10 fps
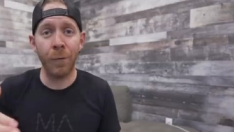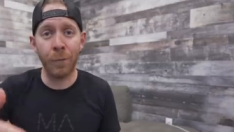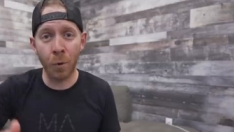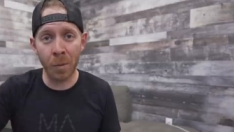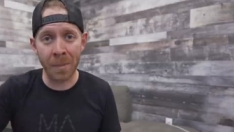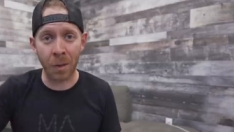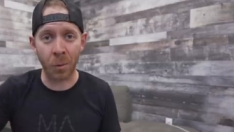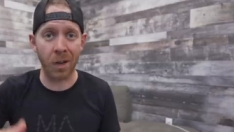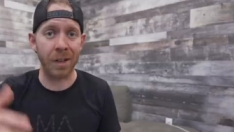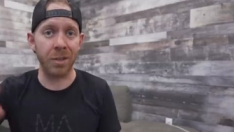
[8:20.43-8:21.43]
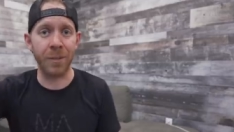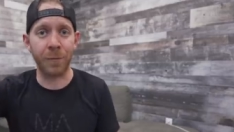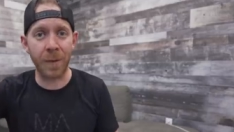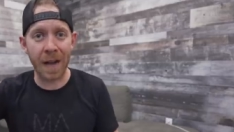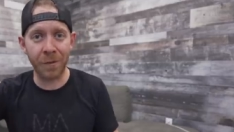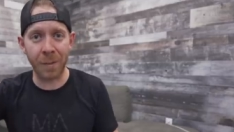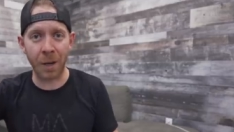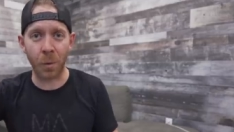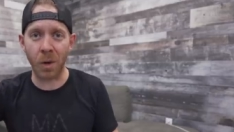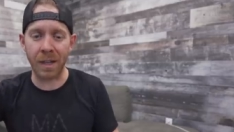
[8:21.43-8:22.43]
4-minute workouts and
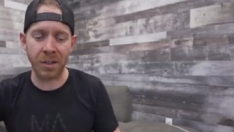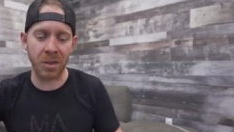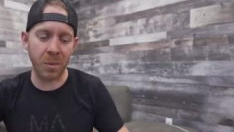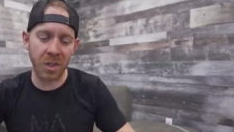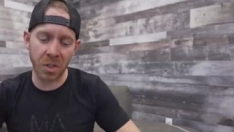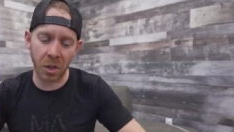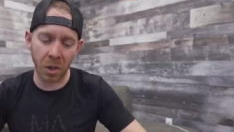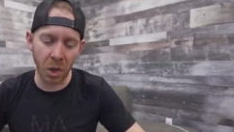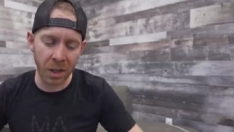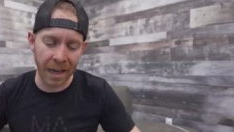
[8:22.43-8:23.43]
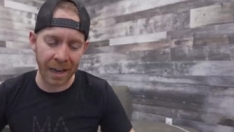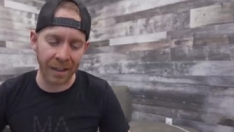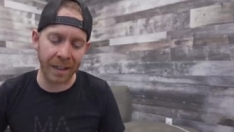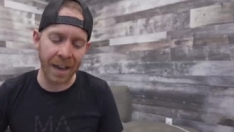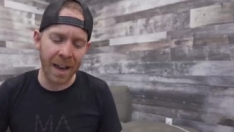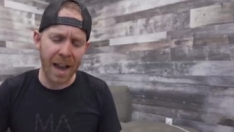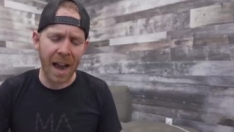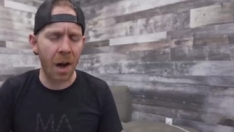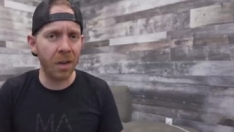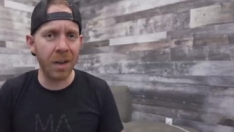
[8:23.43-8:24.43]
5-minute workouts. And we started looking at like,
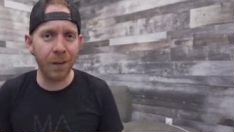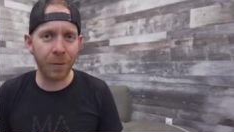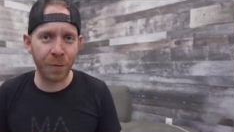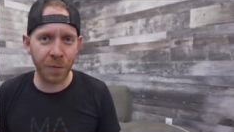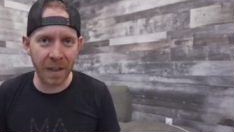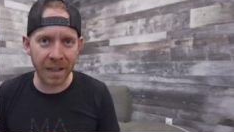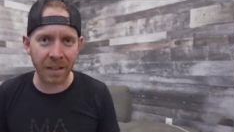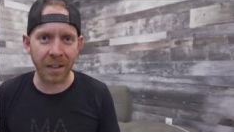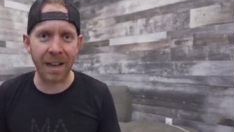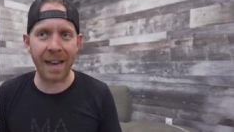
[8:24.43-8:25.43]
how did it feel?